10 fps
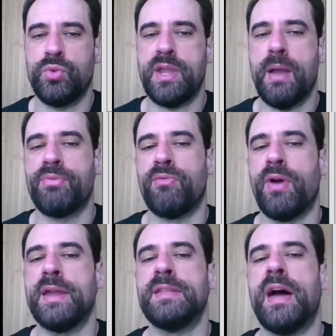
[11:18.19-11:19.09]
we can
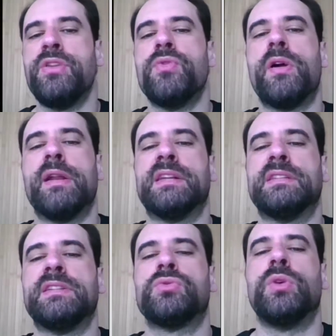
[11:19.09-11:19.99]
provide a URL
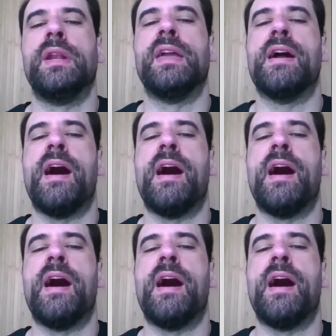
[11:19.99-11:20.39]
that is really